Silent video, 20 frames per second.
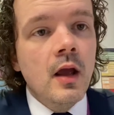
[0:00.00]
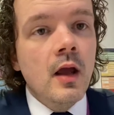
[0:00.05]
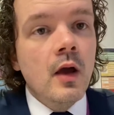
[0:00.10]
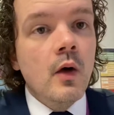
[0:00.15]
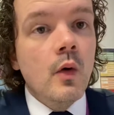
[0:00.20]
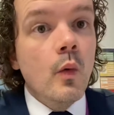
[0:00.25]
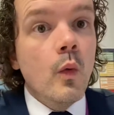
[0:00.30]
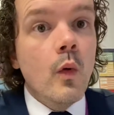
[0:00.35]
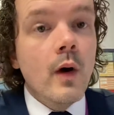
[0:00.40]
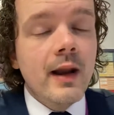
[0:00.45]

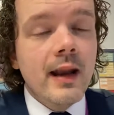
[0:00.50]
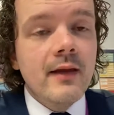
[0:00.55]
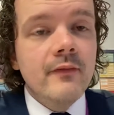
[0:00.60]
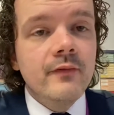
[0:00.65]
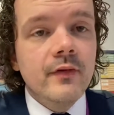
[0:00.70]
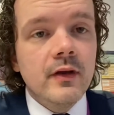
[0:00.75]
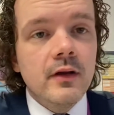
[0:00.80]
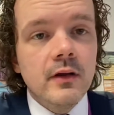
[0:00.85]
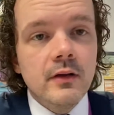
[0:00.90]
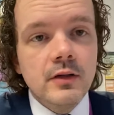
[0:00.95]
Whatever
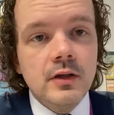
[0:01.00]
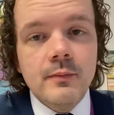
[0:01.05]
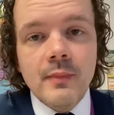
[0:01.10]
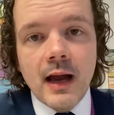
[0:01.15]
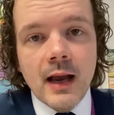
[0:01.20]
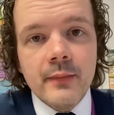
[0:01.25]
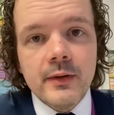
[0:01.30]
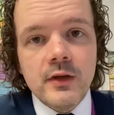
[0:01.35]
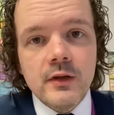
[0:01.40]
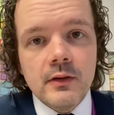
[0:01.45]
you
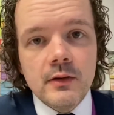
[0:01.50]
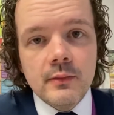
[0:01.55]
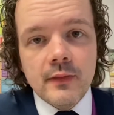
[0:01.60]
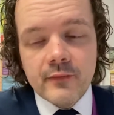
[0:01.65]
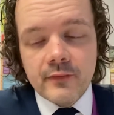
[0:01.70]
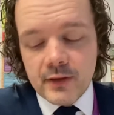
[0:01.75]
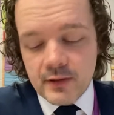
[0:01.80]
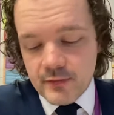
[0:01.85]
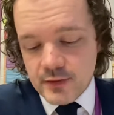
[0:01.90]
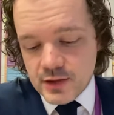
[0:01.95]
might be doing,
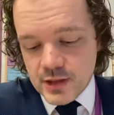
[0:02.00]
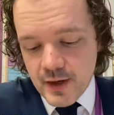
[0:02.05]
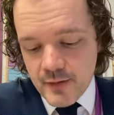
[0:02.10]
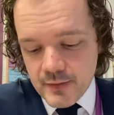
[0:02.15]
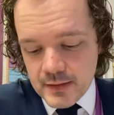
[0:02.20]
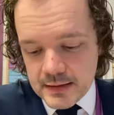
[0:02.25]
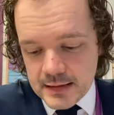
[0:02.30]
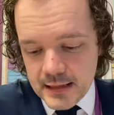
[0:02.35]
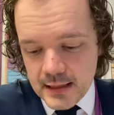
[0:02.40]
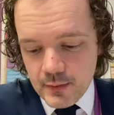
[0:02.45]
whether you're a
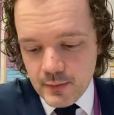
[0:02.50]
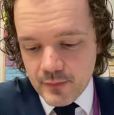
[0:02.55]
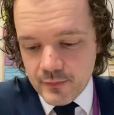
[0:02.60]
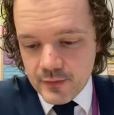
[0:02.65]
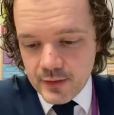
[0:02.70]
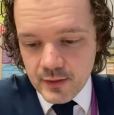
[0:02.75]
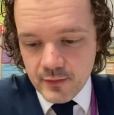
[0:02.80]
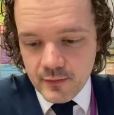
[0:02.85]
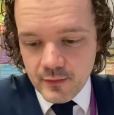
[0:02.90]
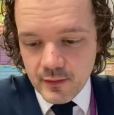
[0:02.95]
charity, whether
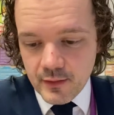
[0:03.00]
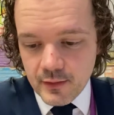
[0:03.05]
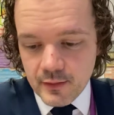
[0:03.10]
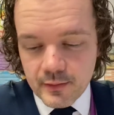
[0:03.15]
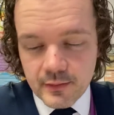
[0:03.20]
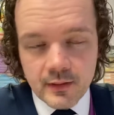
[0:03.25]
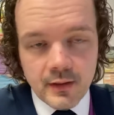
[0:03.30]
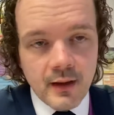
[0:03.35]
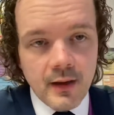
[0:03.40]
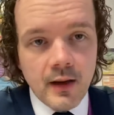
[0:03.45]
you're
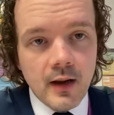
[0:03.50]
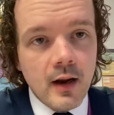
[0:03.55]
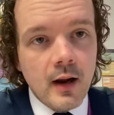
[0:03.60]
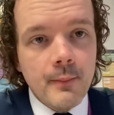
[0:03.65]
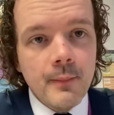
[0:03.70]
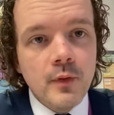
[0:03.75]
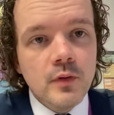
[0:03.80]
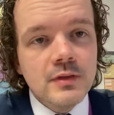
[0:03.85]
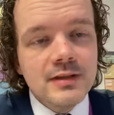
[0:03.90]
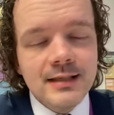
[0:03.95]
a
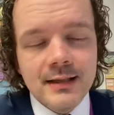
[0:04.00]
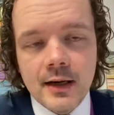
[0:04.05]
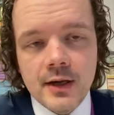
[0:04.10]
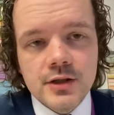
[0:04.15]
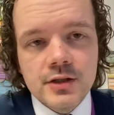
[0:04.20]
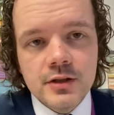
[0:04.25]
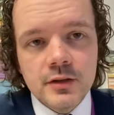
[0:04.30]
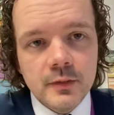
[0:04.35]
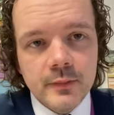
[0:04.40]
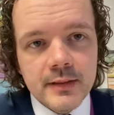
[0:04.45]

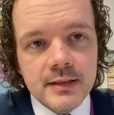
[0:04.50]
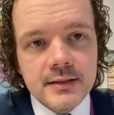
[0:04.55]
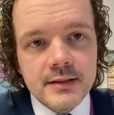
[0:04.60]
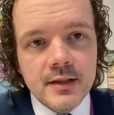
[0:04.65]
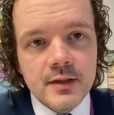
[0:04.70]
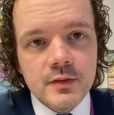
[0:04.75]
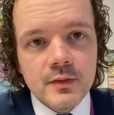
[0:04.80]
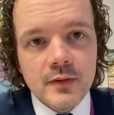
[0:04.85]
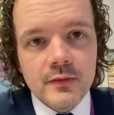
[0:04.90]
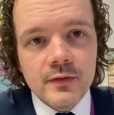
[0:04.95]
multinational
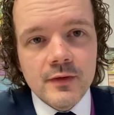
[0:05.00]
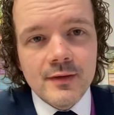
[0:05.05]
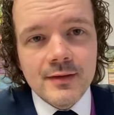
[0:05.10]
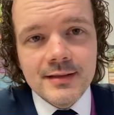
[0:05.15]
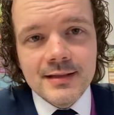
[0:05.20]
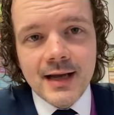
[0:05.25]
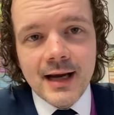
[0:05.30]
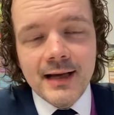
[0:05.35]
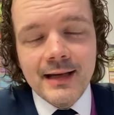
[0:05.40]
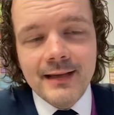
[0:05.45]
business, whether you're a
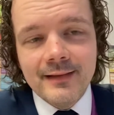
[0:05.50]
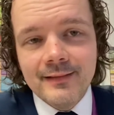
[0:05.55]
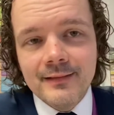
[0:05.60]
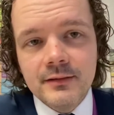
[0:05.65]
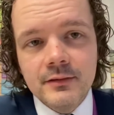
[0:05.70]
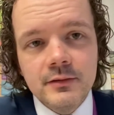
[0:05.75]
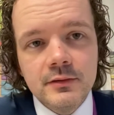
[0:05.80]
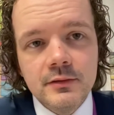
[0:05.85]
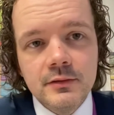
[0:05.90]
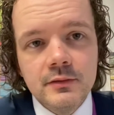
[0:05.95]
tiny
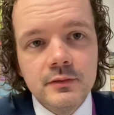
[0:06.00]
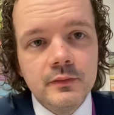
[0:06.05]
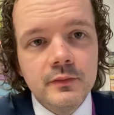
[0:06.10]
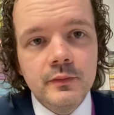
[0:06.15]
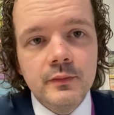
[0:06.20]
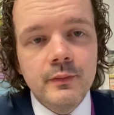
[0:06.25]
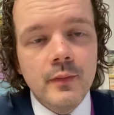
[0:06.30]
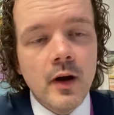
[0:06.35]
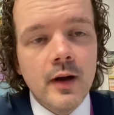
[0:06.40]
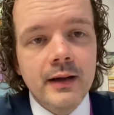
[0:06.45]
little
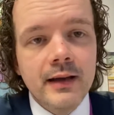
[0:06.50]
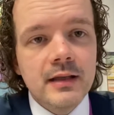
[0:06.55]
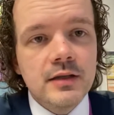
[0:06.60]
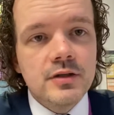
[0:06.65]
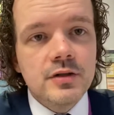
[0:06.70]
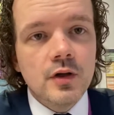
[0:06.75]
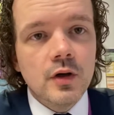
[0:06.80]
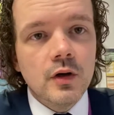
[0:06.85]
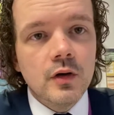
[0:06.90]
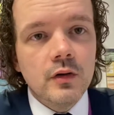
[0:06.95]
market
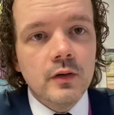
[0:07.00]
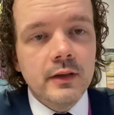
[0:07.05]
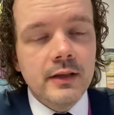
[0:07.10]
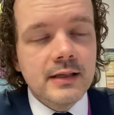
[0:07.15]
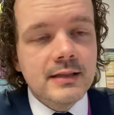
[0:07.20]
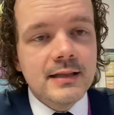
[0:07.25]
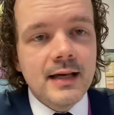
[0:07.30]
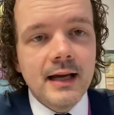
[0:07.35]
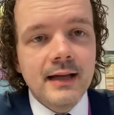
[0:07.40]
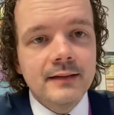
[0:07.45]
stall in a
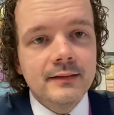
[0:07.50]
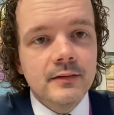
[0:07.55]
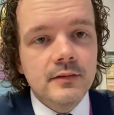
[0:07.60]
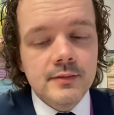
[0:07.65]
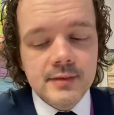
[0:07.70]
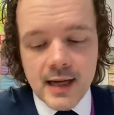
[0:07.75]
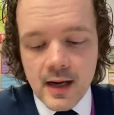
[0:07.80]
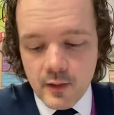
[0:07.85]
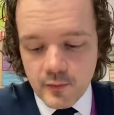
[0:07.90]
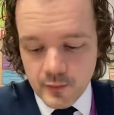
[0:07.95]
tiny little
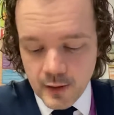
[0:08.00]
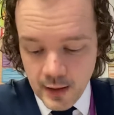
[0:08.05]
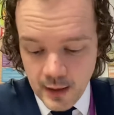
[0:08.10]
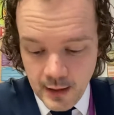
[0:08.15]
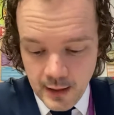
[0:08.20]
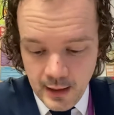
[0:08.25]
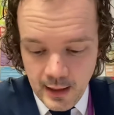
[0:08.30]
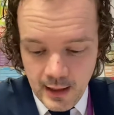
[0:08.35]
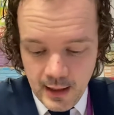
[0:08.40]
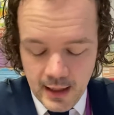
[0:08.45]
town,
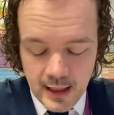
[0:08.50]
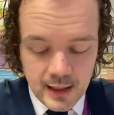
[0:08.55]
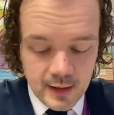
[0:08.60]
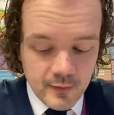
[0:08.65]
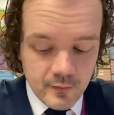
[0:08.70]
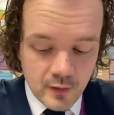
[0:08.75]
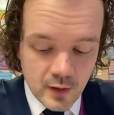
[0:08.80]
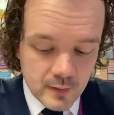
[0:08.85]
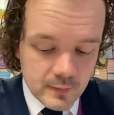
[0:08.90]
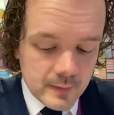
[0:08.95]
you've
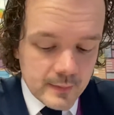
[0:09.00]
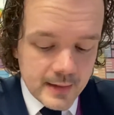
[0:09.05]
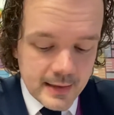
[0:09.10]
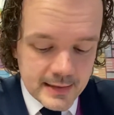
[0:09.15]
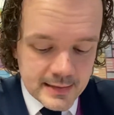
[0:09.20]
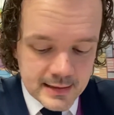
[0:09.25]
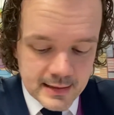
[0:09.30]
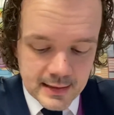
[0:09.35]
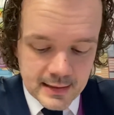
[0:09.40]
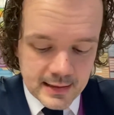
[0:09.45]
got to be
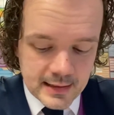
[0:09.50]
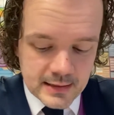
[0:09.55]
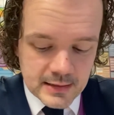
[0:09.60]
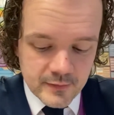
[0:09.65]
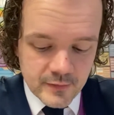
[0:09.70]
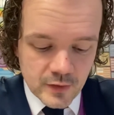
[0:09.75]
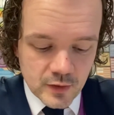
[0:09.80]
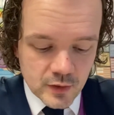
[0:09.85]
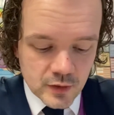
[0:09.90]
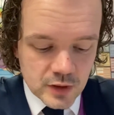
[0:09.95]
meeting the needs of
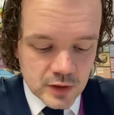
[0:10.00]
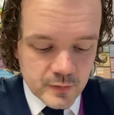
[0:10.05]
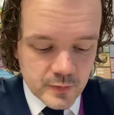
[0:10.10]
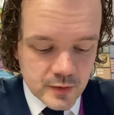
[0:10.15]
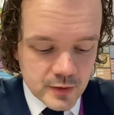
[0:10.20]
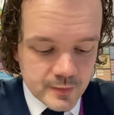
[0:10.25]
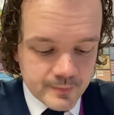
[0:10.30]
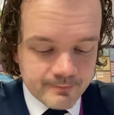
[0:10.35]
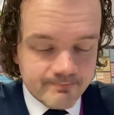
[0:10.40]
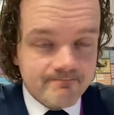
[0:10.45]
your
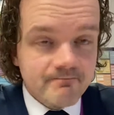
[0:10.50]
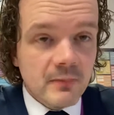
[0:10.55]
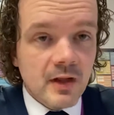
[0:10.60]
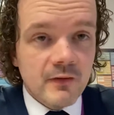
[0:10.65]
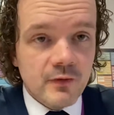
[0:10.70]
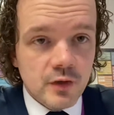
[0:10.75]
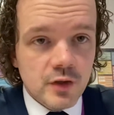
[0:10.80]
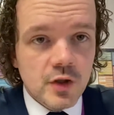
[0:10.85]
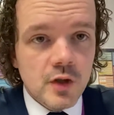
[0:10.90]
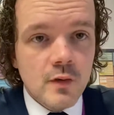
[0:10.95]
customers.
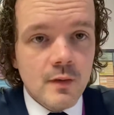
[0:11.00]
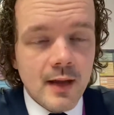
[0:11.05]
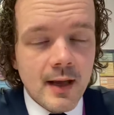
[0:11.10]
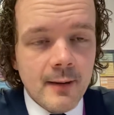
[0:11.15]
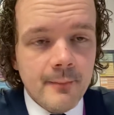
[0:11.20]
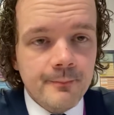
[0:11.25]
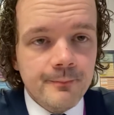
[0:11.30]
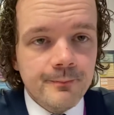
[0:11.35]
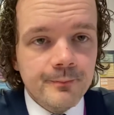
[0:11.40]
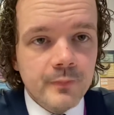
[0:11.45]
If you do that
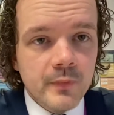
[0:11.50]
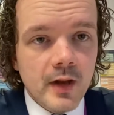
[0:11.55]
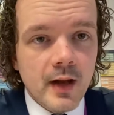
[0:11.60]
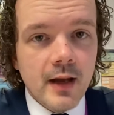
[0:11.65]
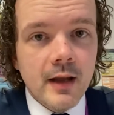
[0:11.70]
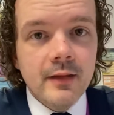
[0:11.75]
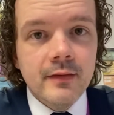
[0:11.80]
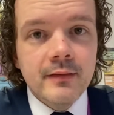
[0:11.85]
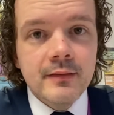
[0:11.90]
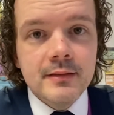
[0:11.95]

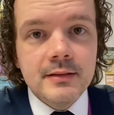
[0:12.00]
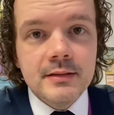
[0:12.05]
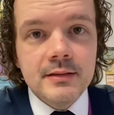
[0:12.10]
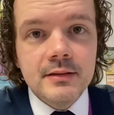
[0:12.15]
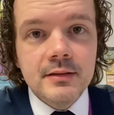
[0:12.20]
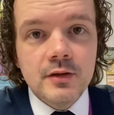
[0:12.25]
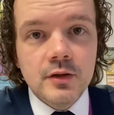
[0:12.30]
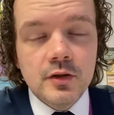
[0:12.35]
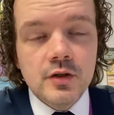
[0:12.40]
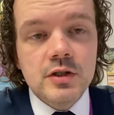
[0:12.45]
and
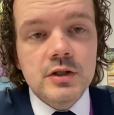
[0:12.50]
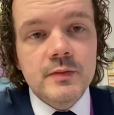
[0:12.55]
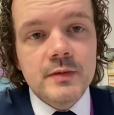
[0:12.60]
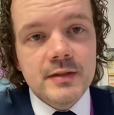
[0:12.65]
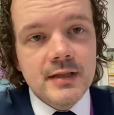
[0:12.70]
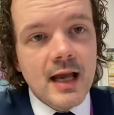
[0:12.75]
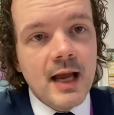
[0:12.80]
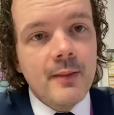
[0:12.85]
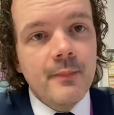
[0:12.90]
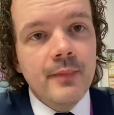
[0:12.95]
your customers
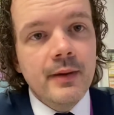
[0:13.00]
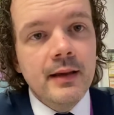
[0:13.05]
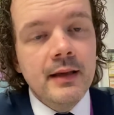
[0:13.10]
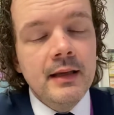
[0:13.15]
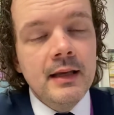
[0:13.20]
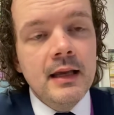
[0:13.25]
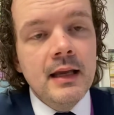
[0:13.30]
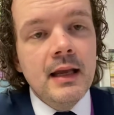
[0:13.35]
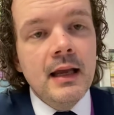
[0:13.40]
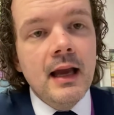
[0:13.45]
are happy
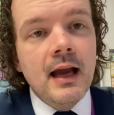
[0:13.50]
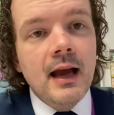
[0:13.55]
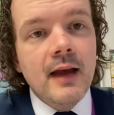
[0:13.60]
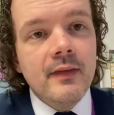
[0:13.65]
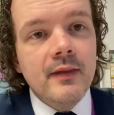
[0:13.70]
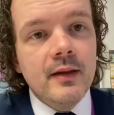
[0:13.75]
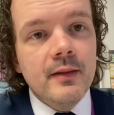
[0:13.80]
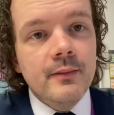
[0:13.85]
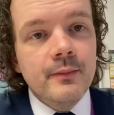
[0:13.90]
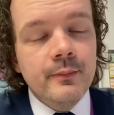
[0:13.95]

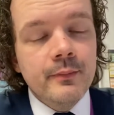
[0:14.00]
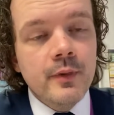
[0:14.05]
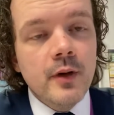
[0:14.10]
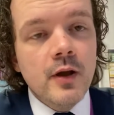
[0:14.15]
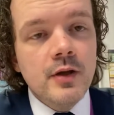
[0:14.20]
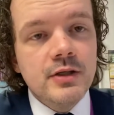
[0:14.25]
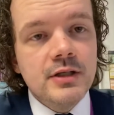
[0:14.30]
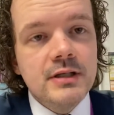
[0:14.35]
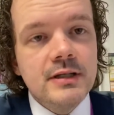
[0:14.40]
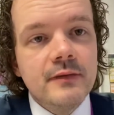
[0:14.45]
and they're
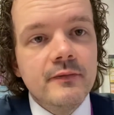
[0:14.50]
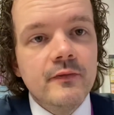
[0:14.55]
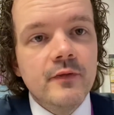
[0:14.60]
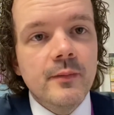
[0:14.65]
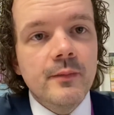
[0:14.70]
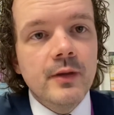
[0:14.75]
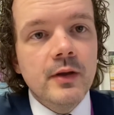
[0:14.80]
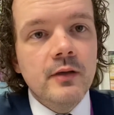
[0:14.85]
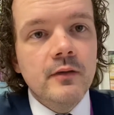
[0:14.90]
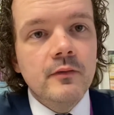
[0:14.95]
purchasing
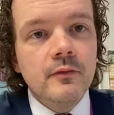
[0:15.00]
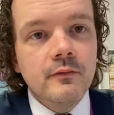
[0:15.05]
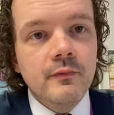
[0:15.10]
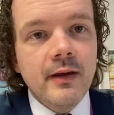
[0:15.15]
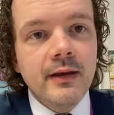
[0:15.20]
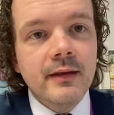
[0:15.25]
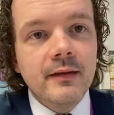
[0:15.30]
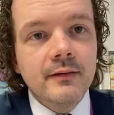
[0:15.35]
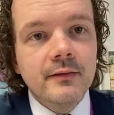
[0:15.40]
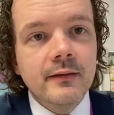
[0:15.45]
from you
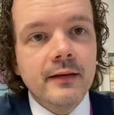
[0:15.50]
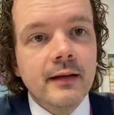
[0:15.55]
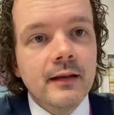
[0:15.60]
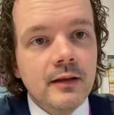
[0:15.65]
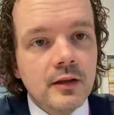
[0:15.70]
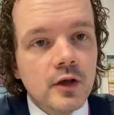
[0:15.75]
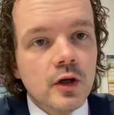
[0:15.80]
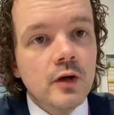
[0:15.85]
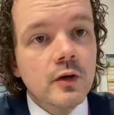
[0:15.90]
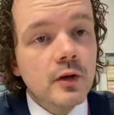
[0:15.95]
regularly,
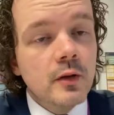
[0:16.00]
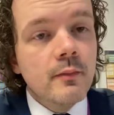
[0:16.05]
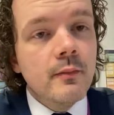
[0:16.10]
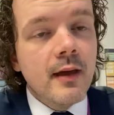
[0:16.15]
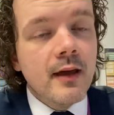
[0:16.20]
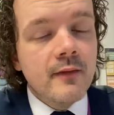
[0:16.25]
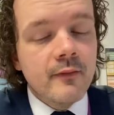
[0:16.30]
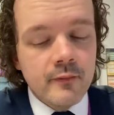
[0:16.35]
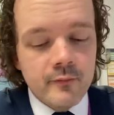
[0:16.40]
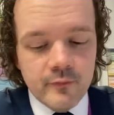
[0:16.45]
you
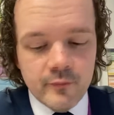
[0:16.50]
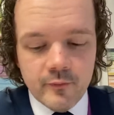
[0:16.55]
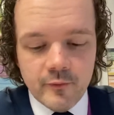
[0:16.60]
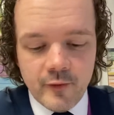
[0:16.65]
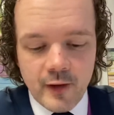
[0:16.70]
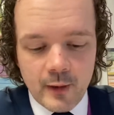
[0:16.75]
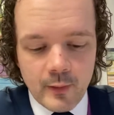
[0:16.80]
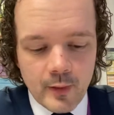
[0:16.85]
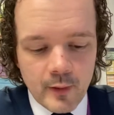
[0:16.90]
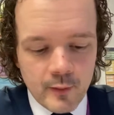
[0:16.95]
may
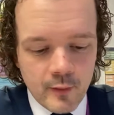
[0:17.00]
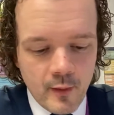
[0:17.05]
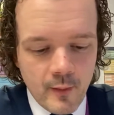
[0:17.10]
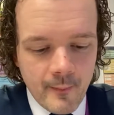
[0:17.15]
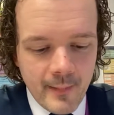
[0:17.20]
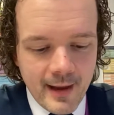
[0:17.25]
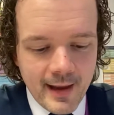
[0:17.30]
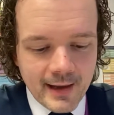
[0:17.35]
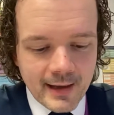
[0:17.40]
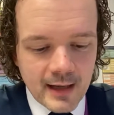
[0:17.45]
very well
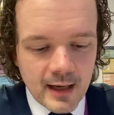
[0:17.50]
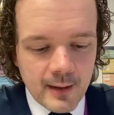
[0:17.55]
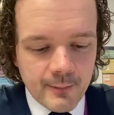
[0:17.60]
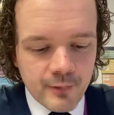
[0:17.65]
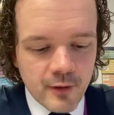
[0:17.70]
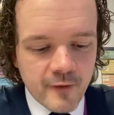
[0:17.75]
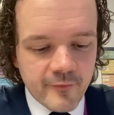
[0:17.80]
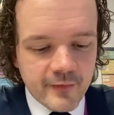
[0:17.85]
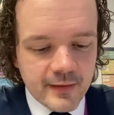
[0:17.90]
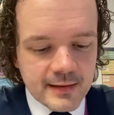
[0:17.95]
make a
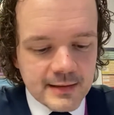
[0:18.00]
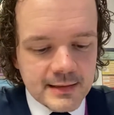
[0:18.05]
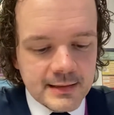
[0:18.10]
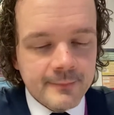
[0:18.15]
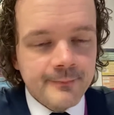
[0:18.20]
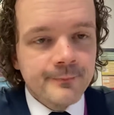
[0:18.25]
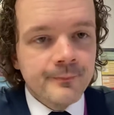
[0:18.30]
profit.